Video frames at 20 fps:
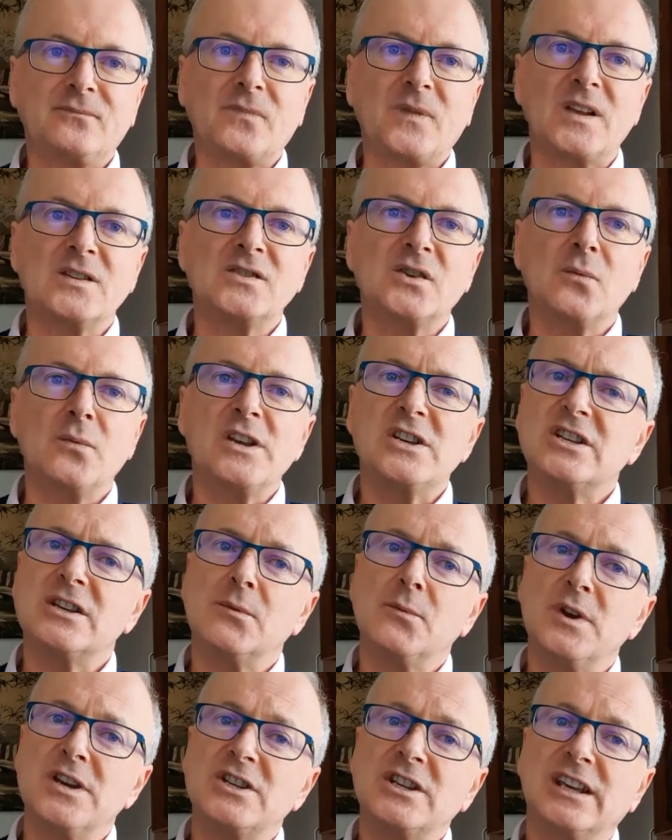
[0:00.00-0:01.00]
So
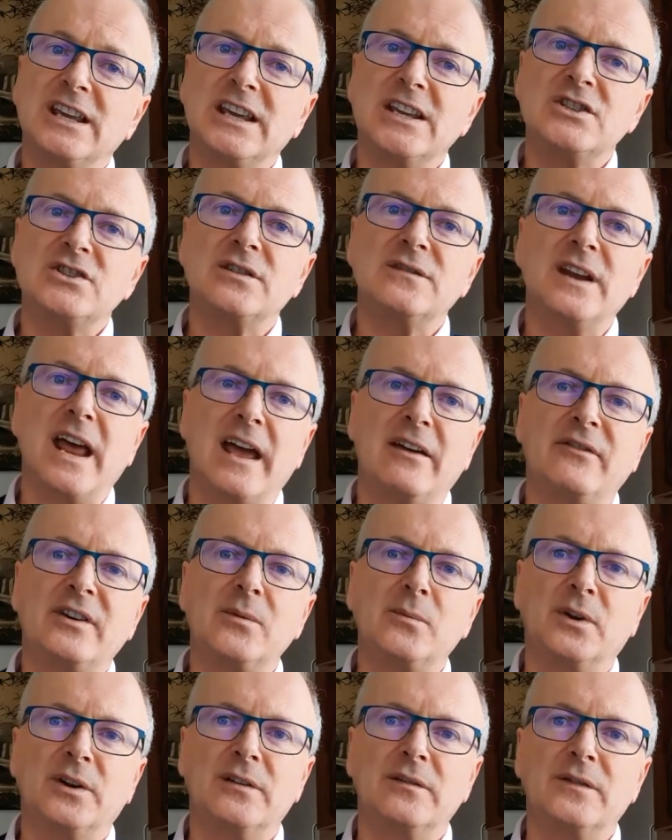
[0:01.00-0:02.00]
wishing each and every
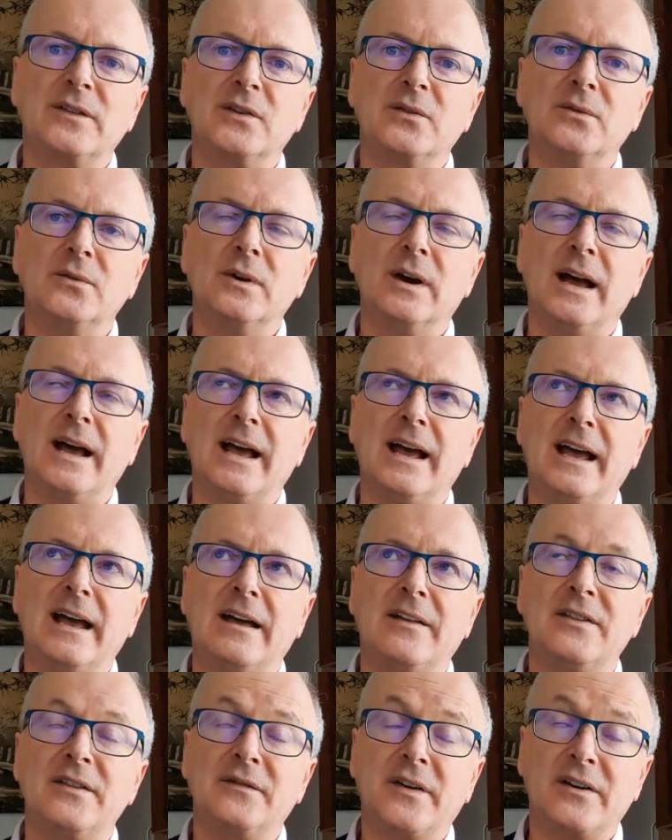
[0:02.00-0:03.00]
one of you
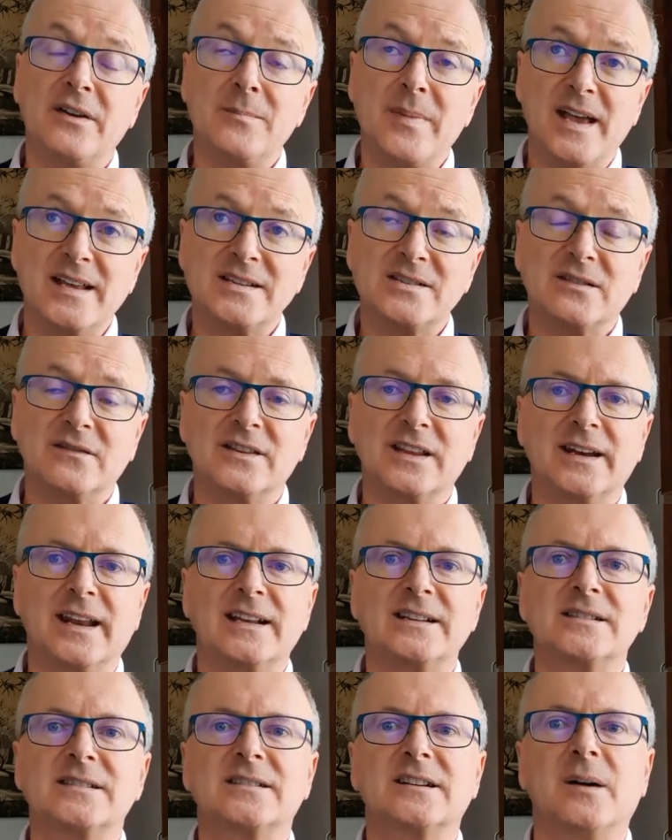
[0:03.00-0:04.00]
the very best over the
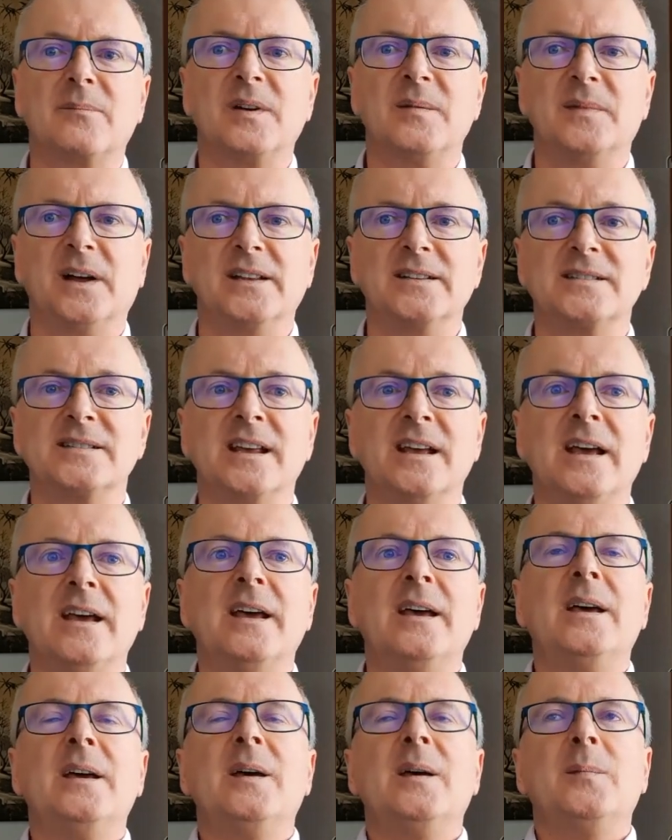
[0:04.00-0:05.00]
next couple of months.
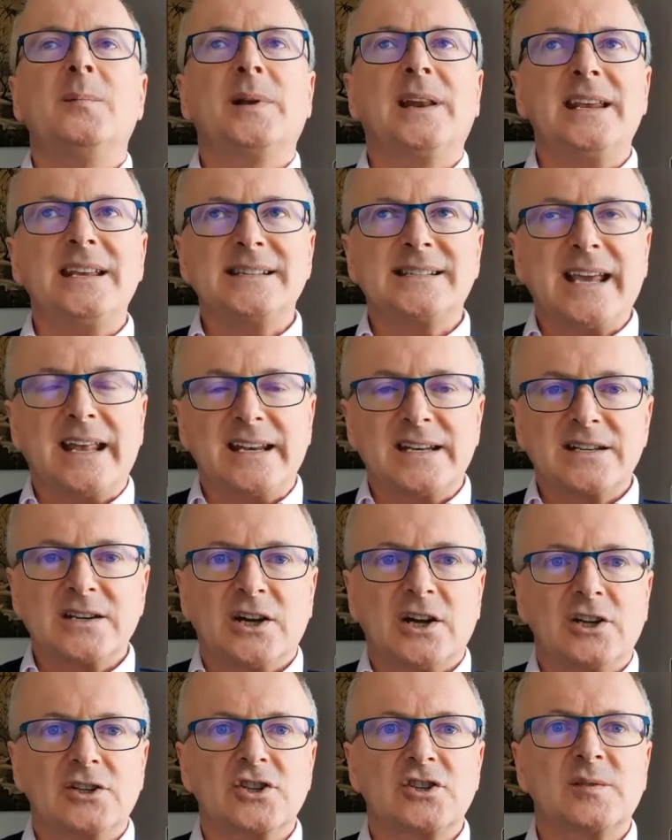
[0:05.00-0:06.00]
Please get in
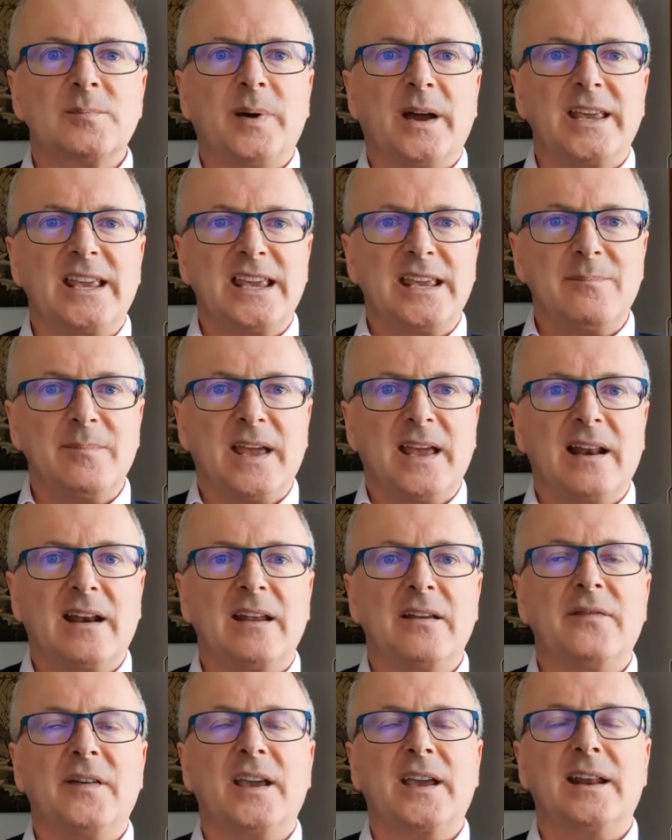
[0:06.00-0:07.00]
touch by email
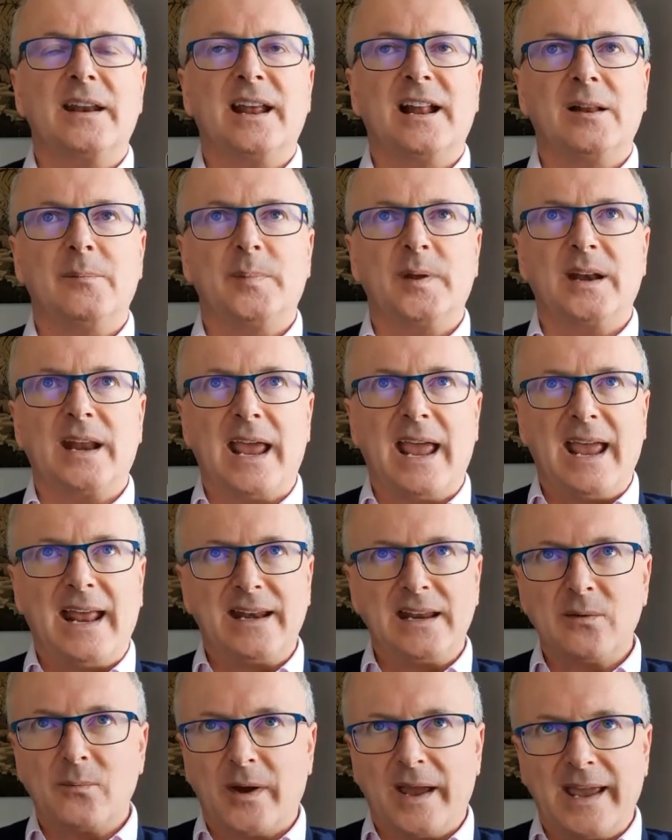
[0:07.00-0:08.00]
if I can help in
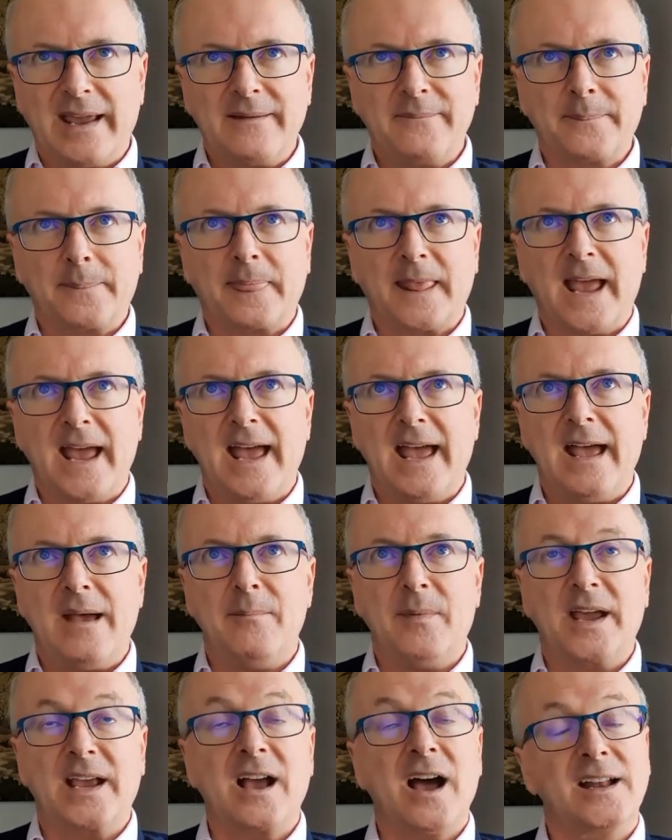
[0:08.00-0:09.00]
any way.
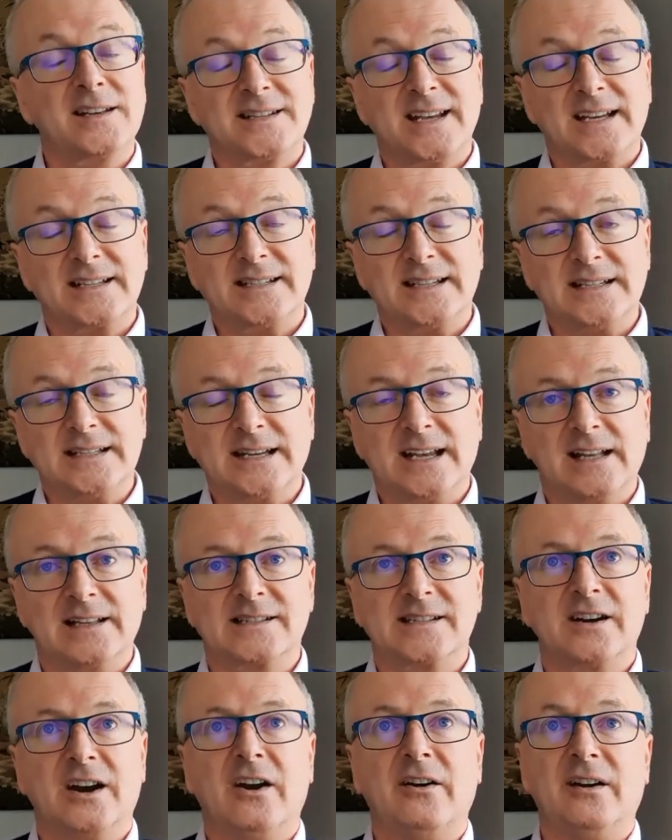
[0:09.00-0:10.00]
My contact
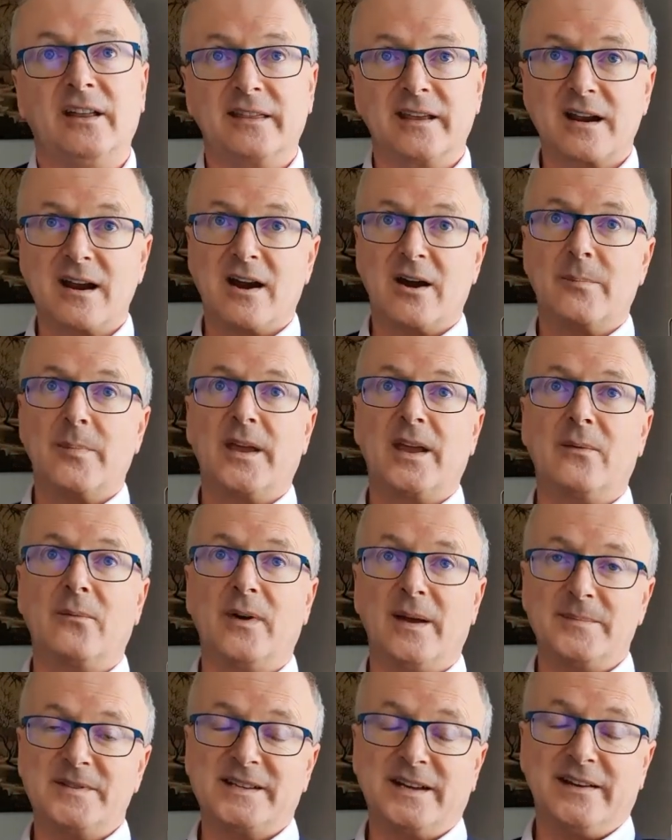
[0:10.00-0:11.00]
details are on the CARPE
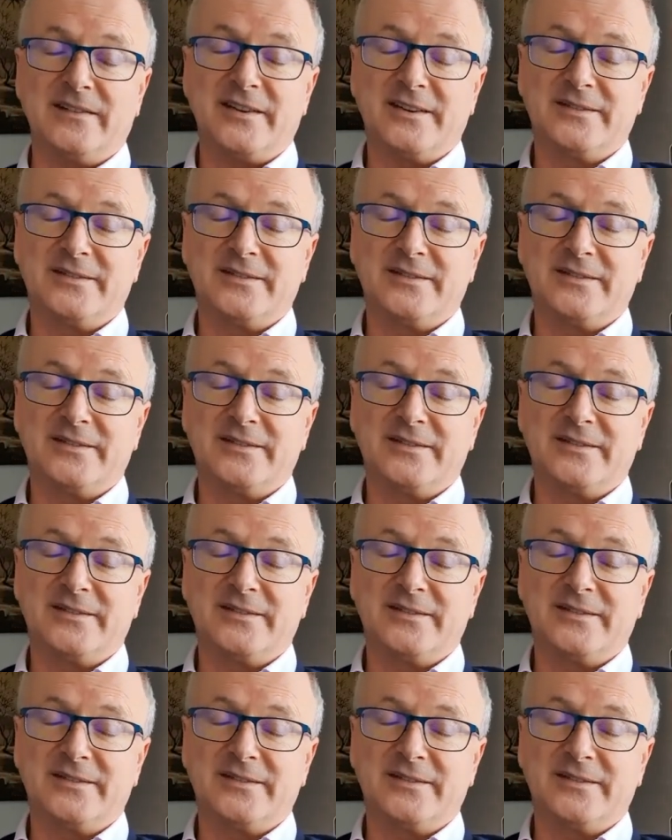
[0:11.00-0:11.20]
website.